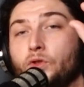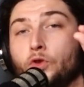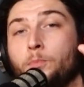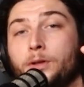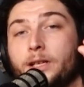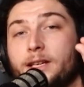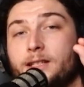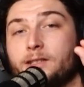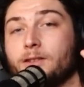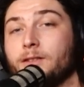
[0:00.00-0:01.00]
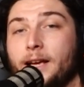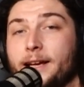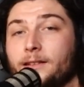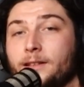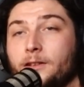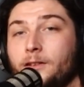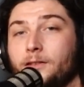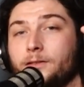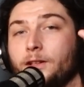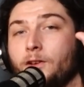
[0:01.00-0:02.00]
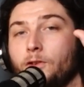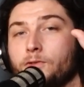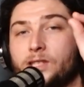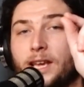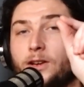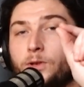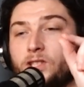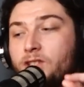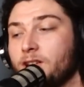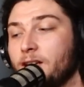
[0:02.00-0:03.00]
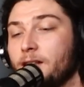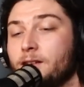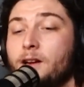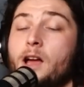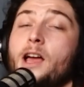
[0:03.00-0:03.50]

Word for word: duplicates or like little little sandwiched together,